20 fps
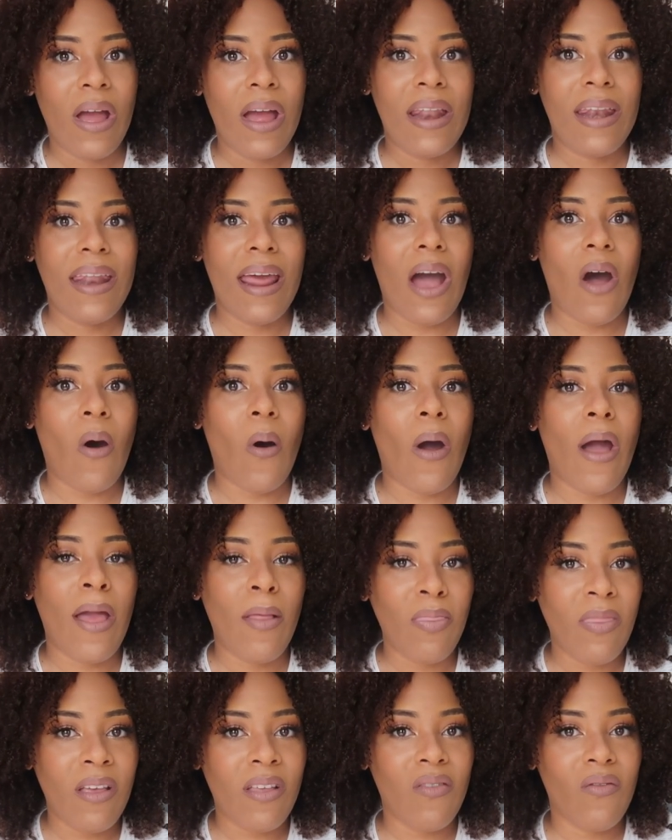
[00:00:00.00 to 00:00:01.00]
Now,
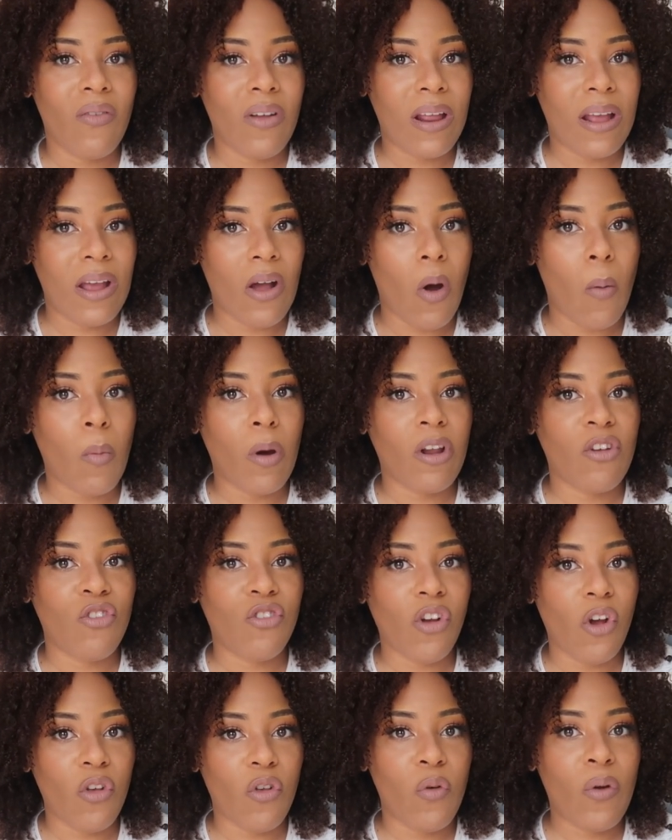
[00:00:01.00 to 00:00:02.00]
in this video, I'm going to
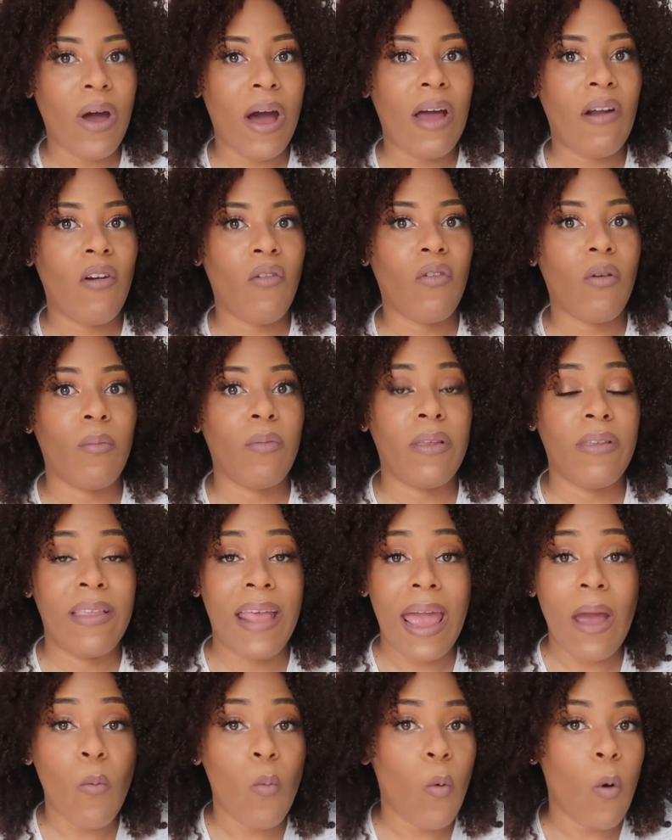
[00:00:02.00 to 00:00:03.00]
show you kind of from
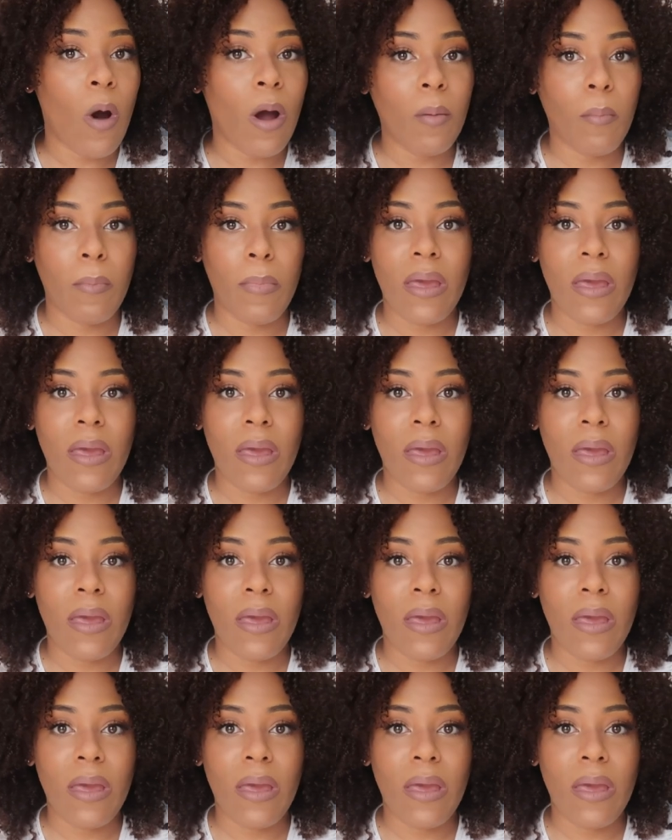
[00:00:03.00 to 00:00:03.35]
day one,